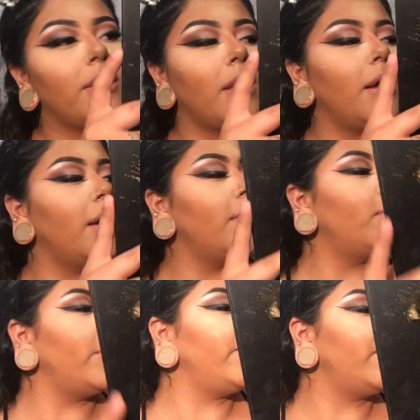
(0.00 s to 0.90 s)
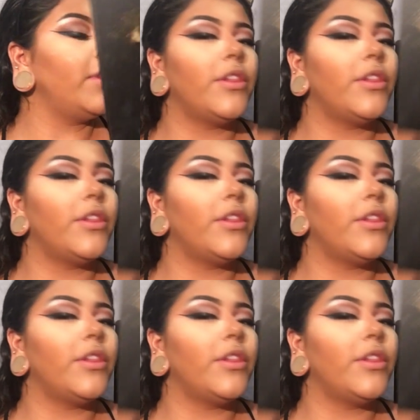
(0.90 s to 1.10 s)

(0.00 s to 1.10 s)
the Morphe